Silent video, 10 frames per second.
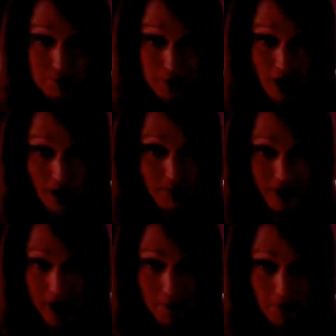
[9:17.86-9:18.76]
I'm
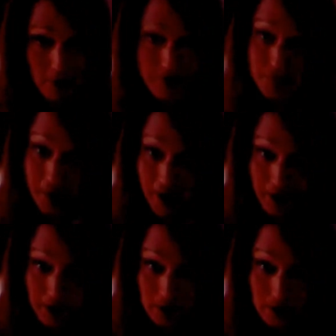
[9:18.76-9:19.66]
capable of
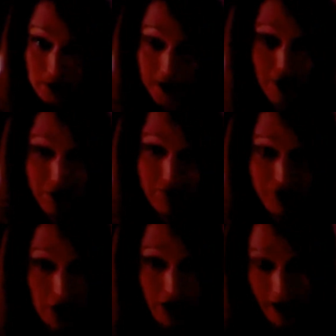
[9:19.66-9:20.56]
being. Now get the
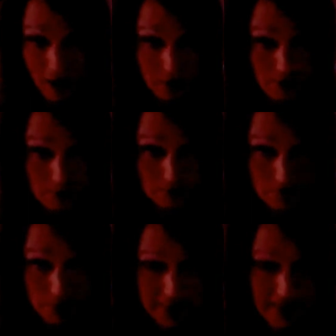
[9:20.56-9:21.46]
fuck out."
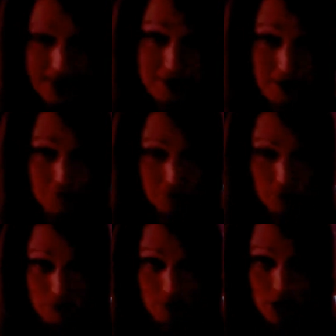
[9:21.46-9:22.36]
It's that simple.
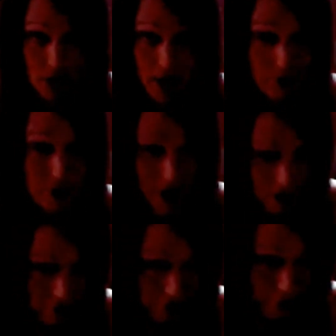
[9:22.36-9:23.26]
I'm
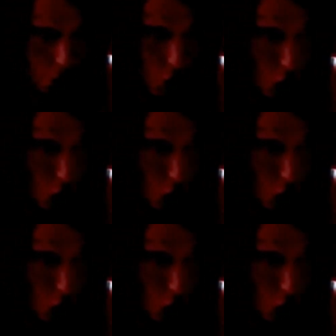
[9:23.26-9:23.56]
tired of